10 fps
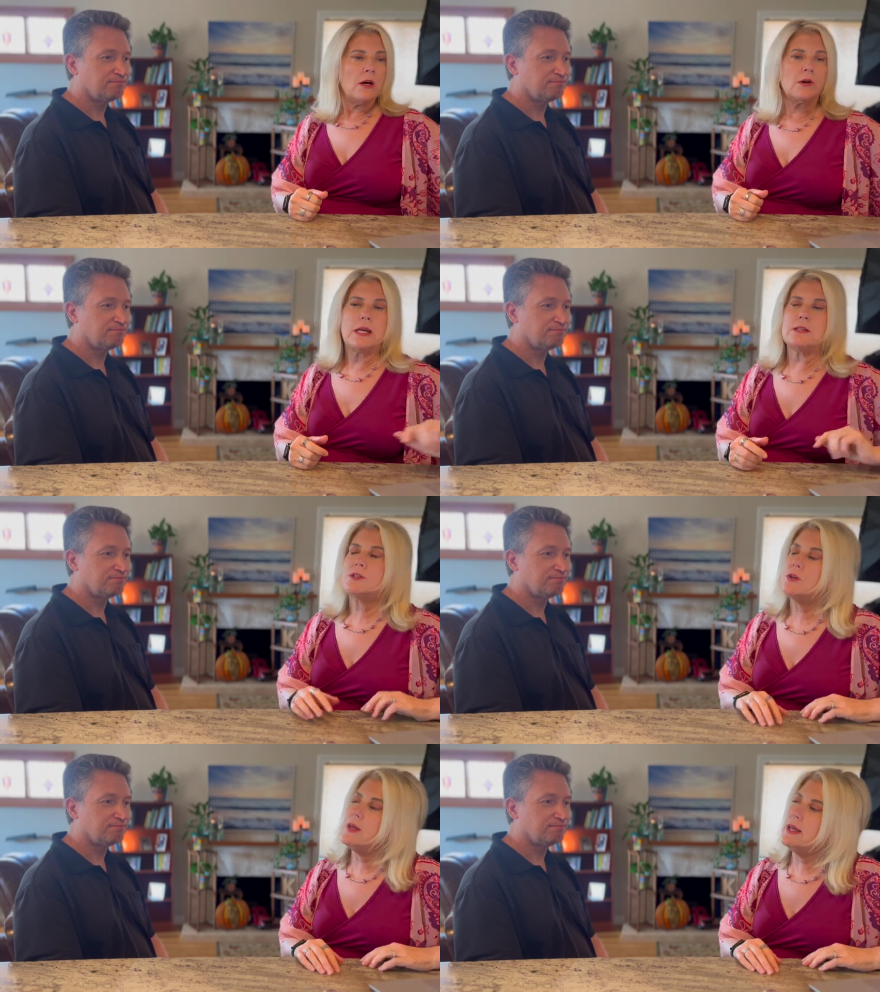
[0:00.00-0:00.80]
Speaker 1: Okay,
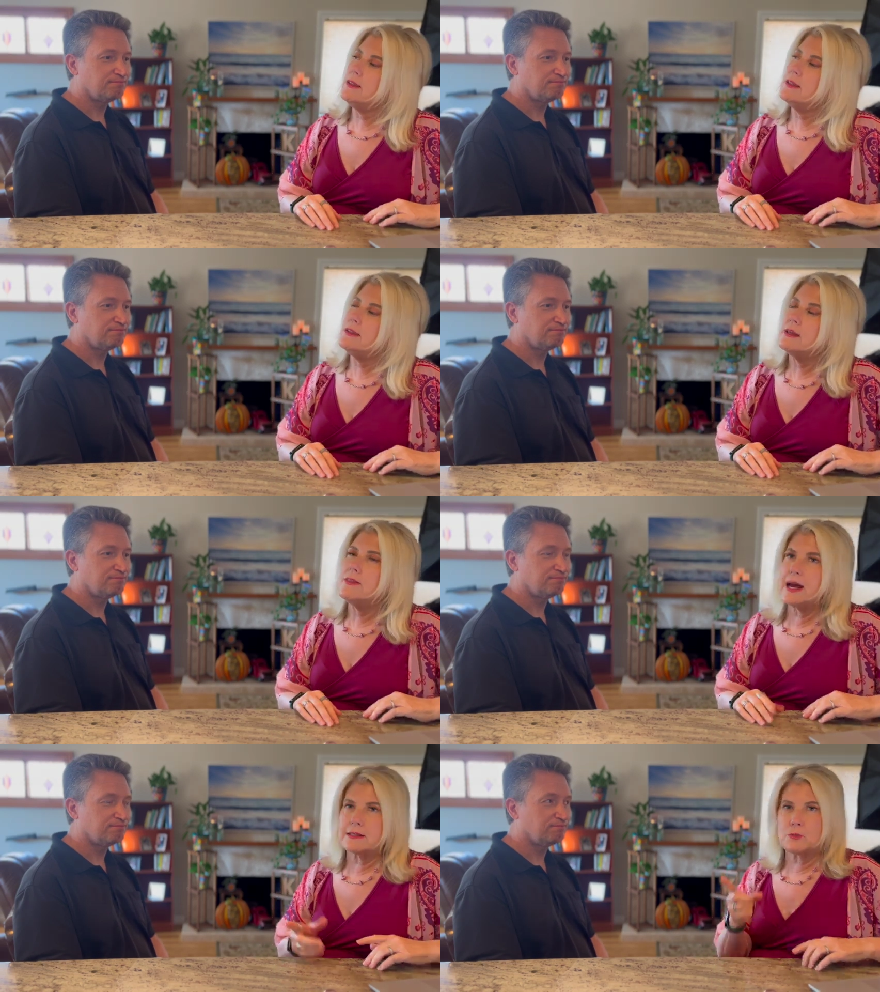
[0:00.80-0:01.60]
so then
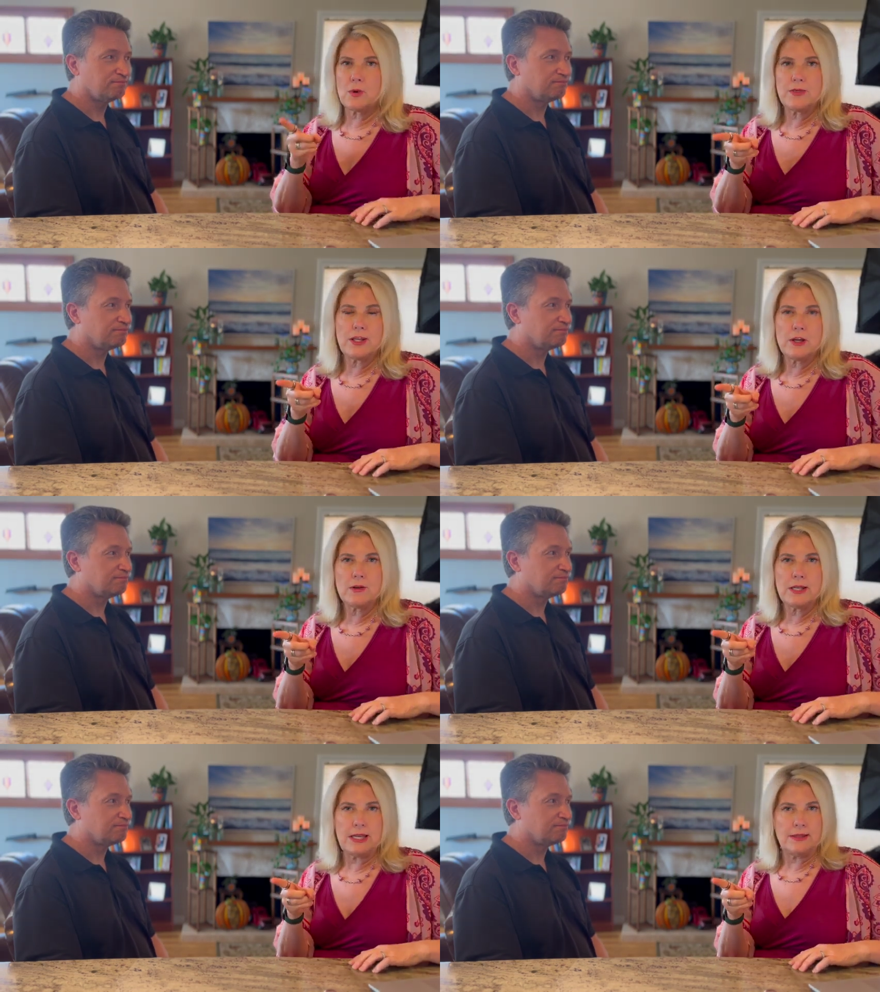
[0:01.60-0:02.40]
that's one thing you
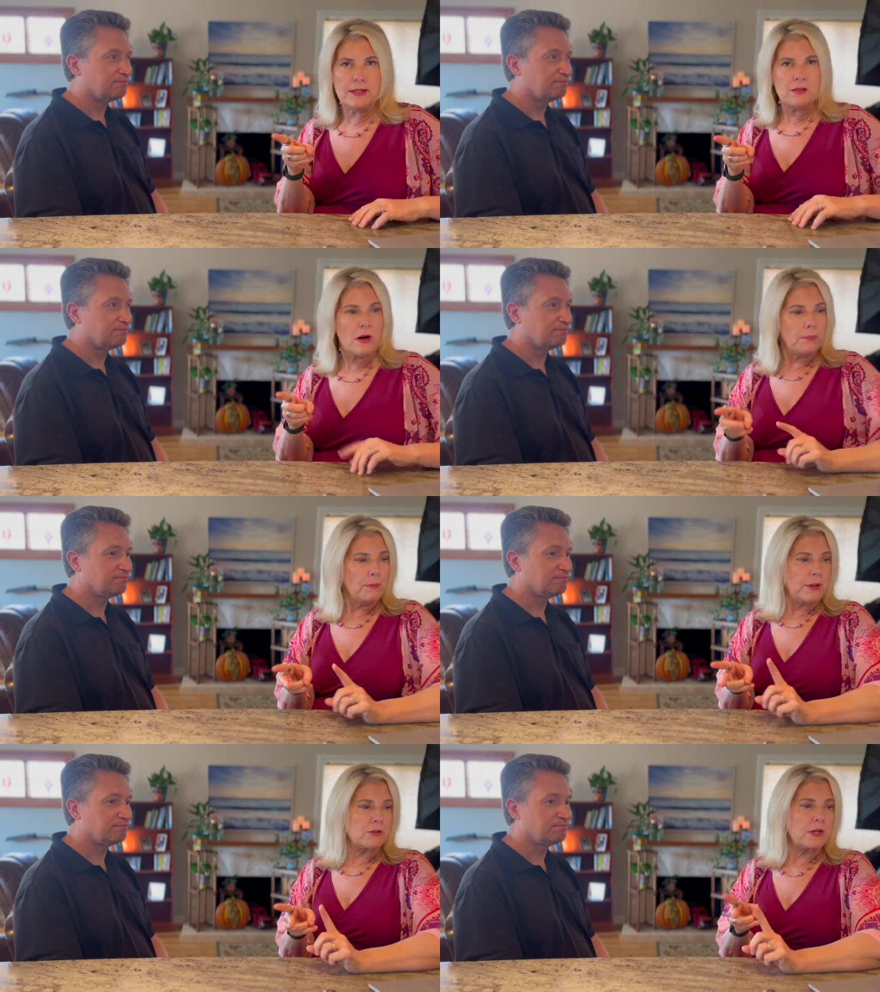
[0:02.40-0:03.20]
can eat that's
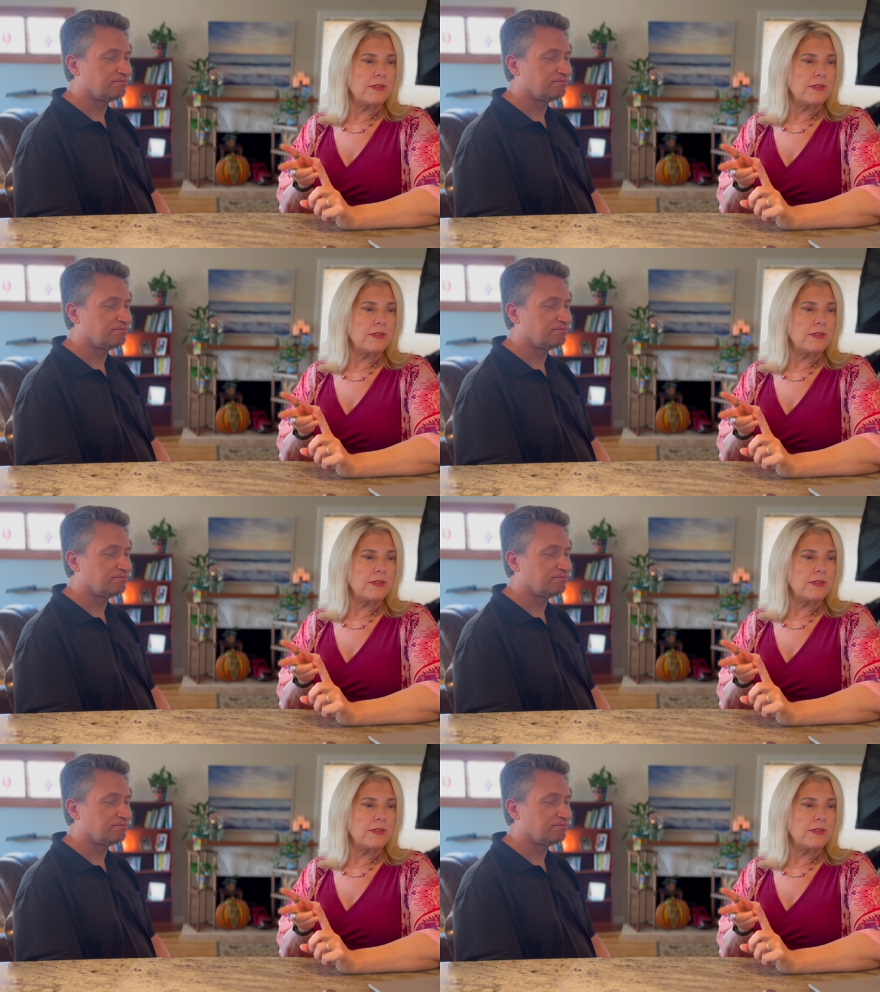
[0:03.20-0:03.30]
complimentary.